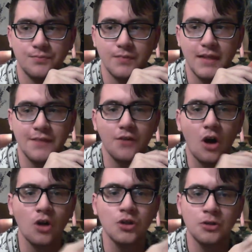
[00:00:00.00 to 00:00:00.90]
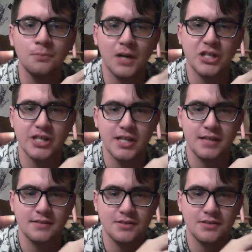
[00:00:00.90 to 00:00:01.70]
if all your budget is